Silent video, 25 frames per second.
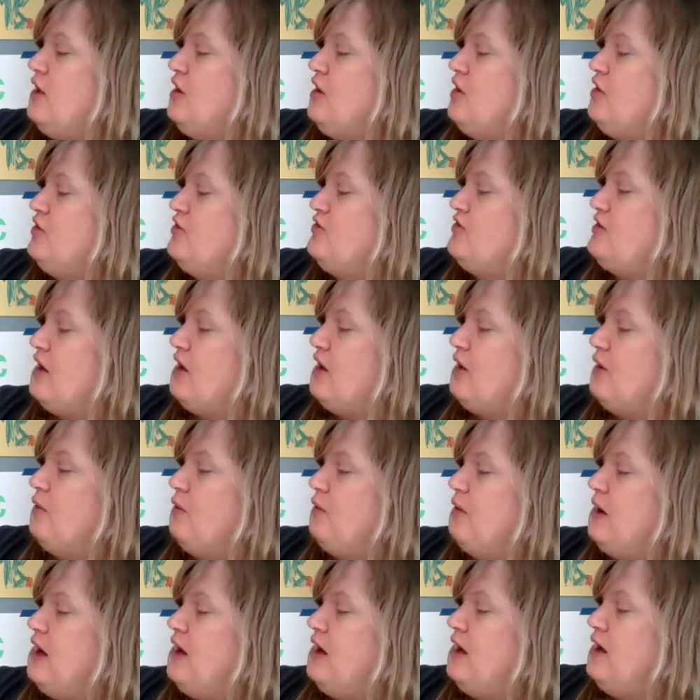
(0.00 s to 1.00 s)

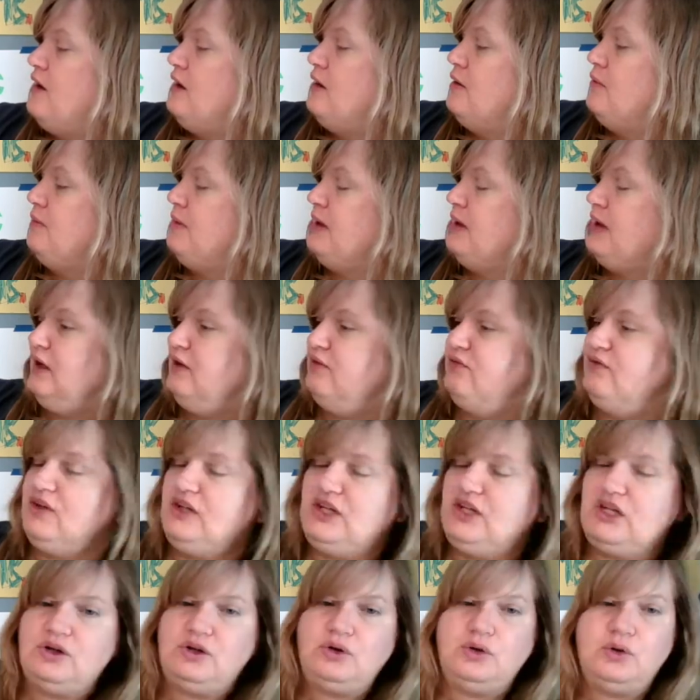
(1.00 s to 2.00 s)
So if
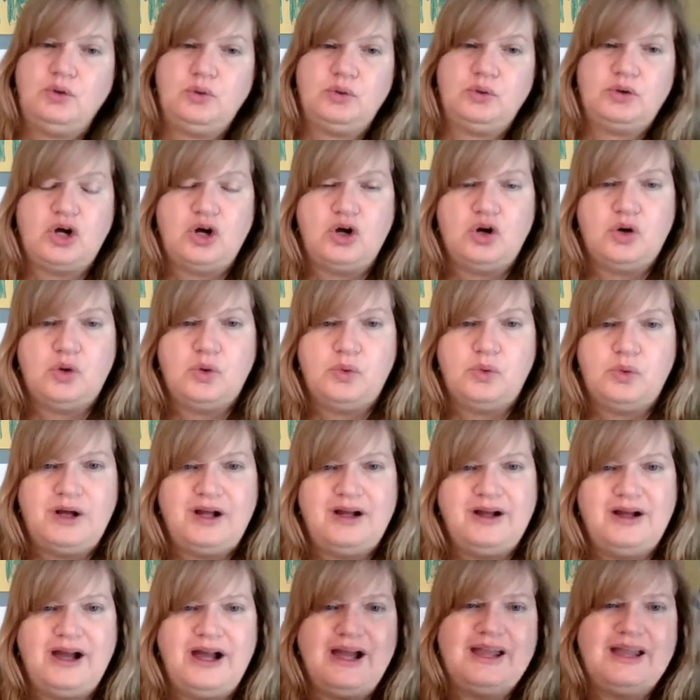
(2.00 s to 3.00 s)
you go,
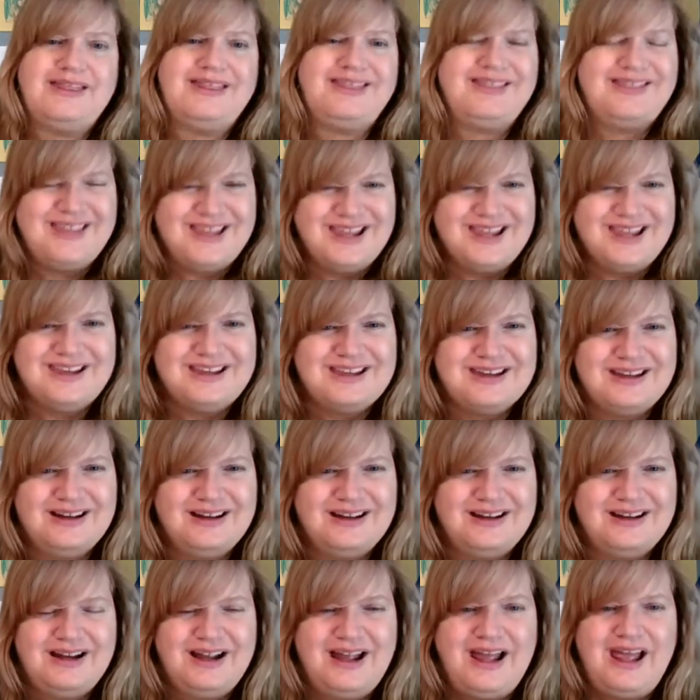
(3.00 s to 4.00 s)
I think
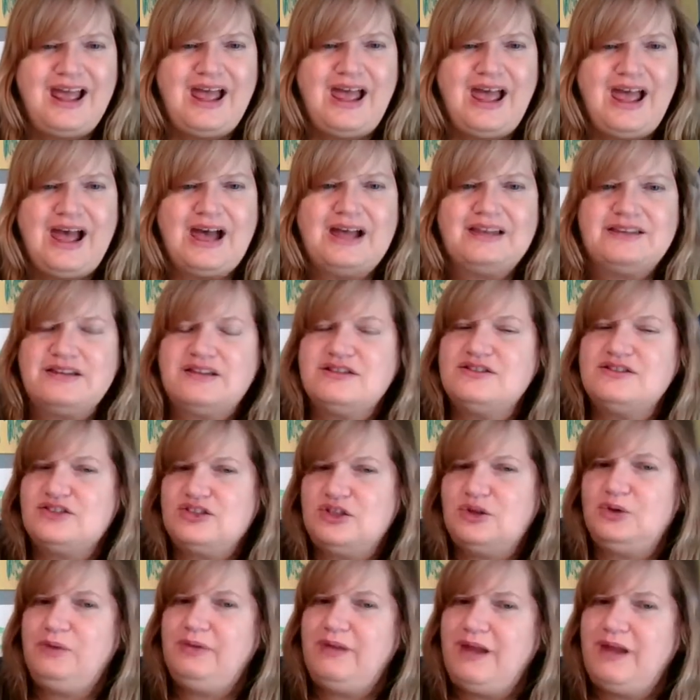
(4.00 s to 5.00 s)
at the
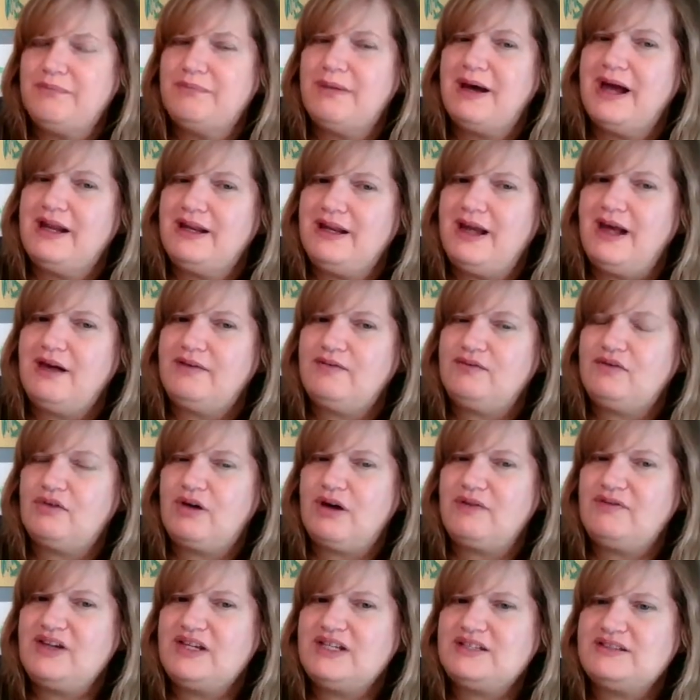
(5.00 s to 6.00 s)
zoo, they might have
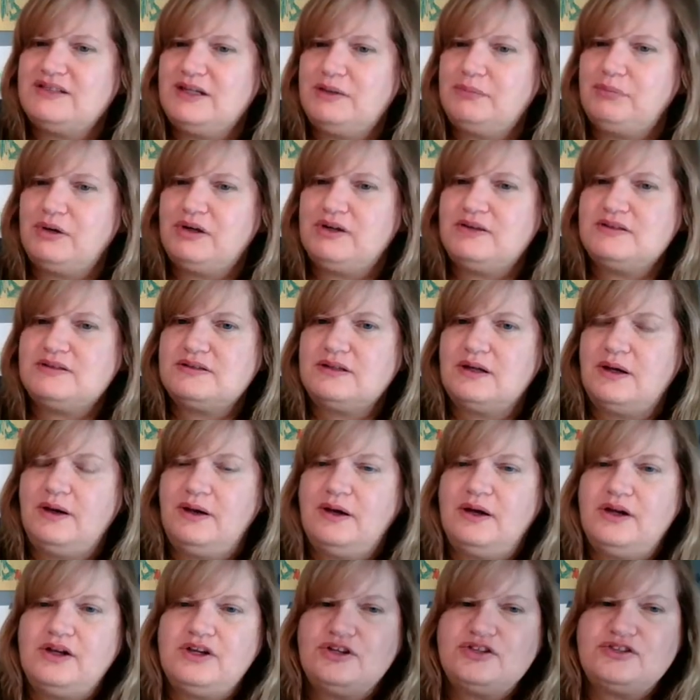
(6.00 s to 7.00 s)
Grevy's zebras.
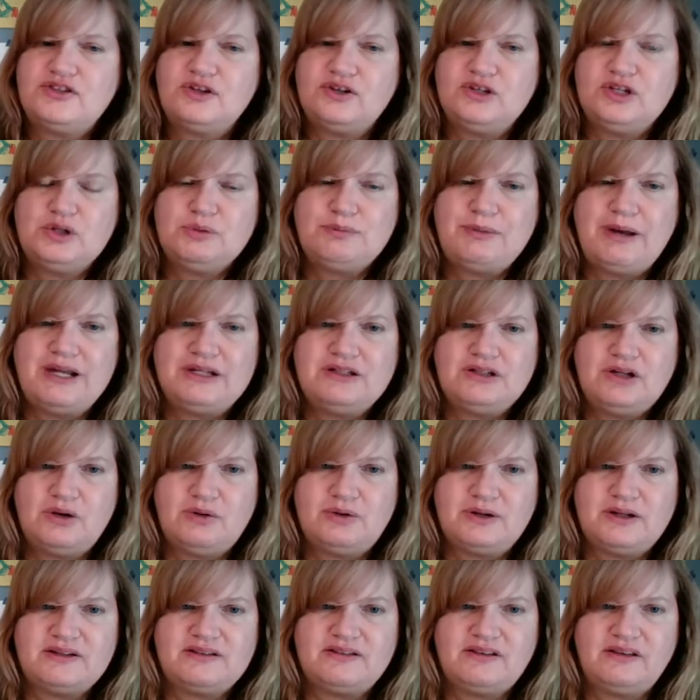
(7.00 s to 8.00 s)
So you might
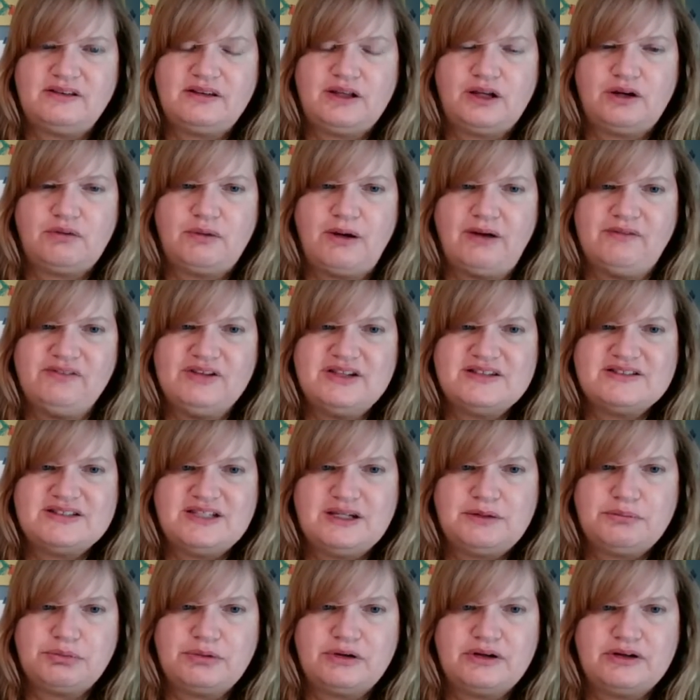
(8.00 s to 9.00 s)
notice that the Grevy's
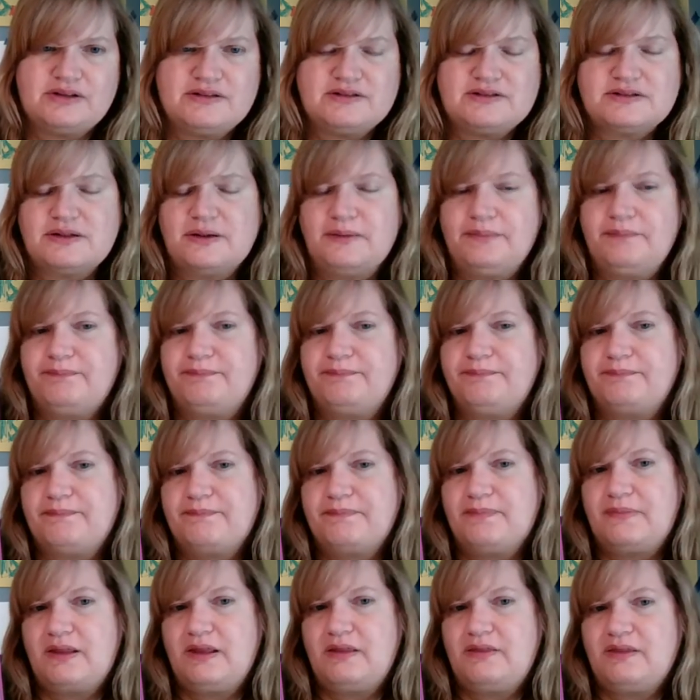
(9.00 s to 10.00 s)
zebras,
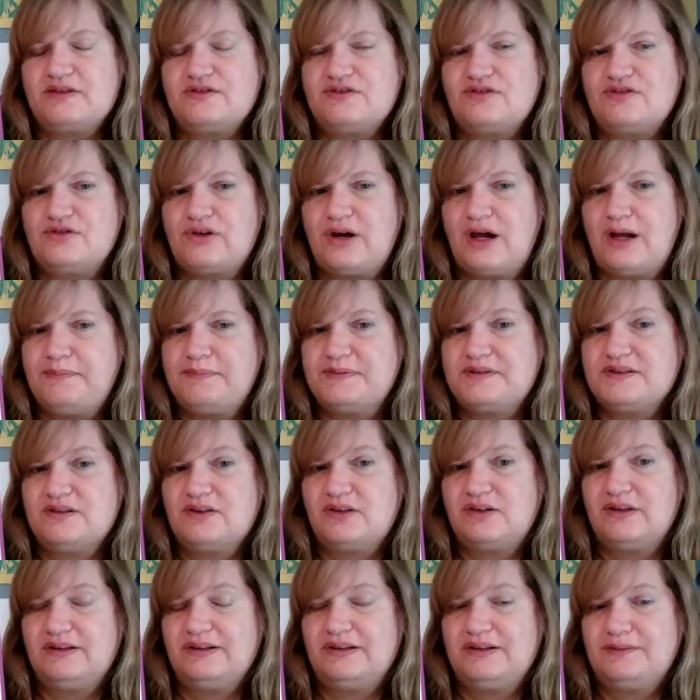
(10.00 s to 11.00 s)
the stripes
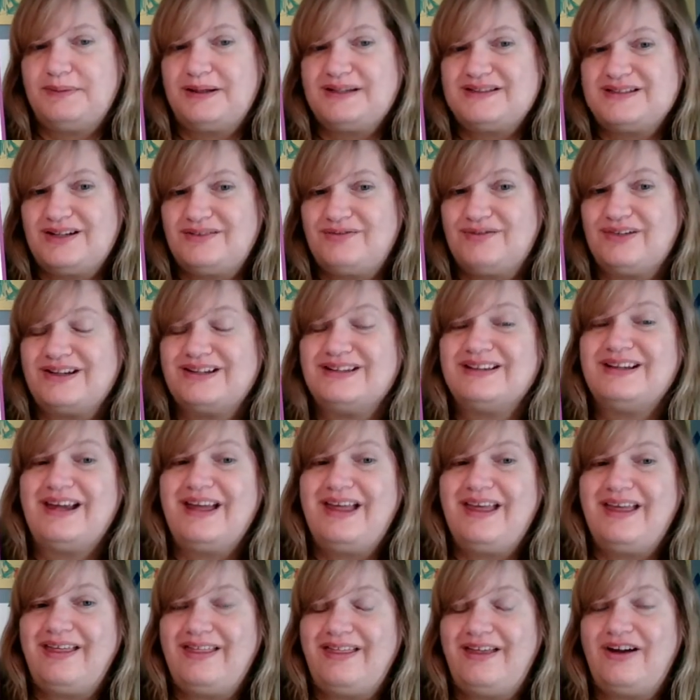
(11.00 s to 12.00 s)
look a little bit different.
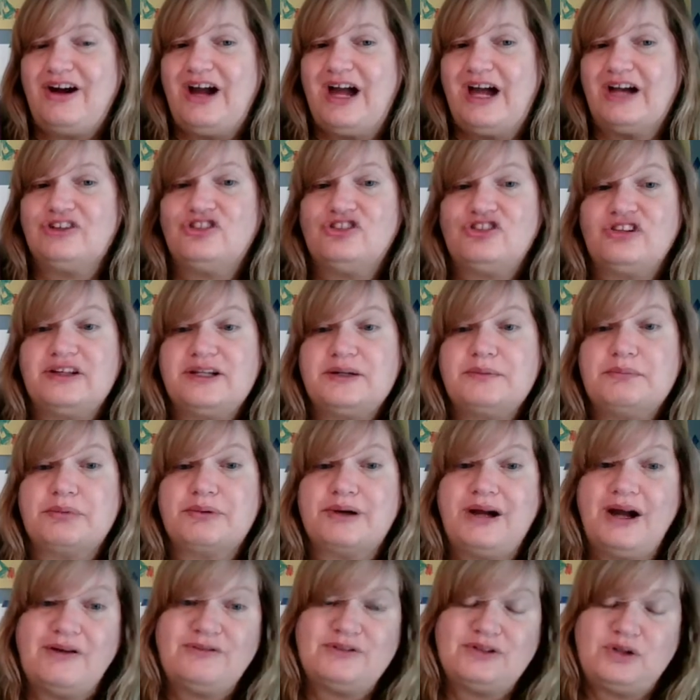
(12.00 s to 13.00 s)
They're actually
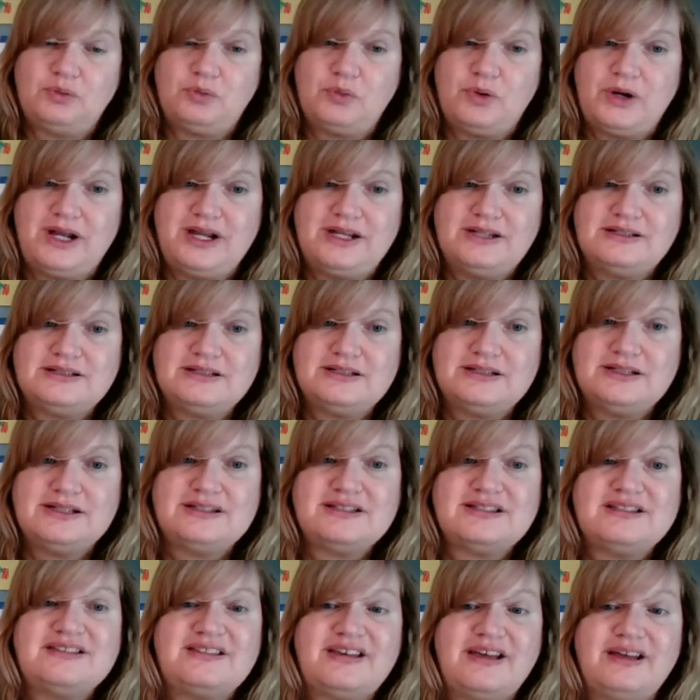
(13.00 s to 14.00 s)
brown and white
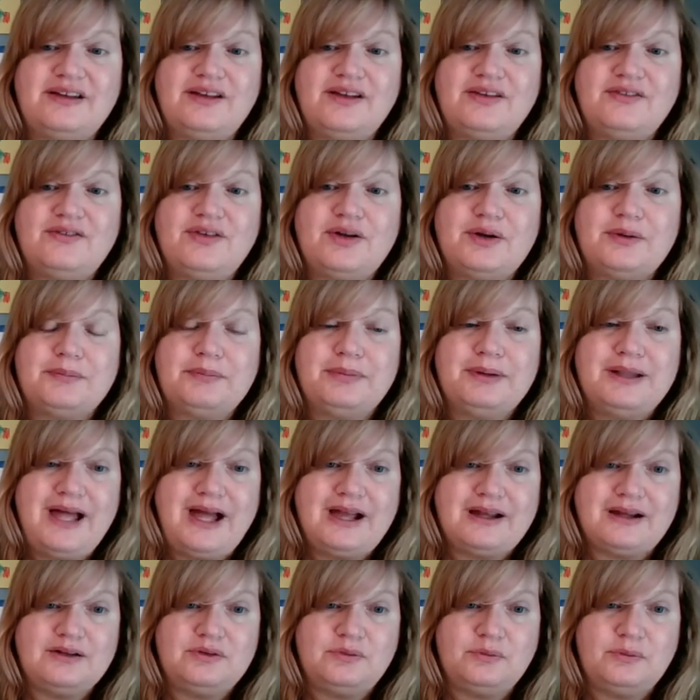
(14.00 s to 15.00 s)
instead of
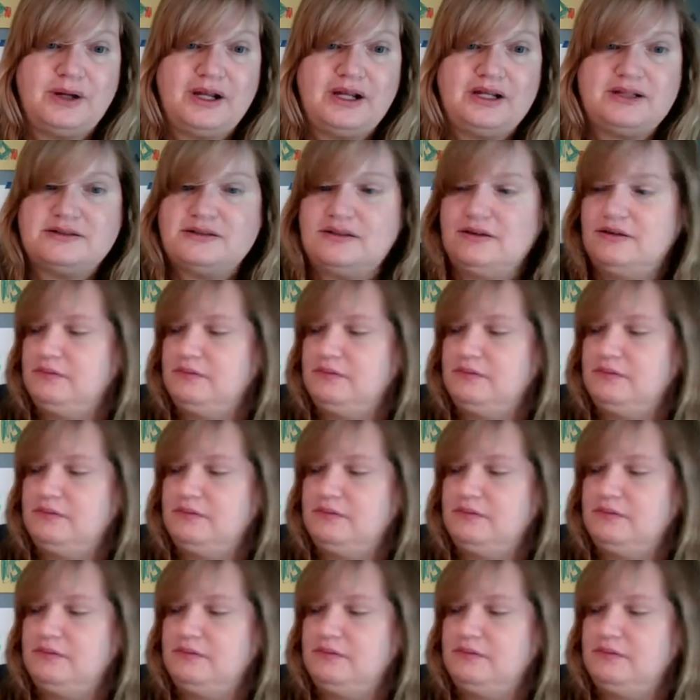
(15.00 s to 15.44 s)
black and white.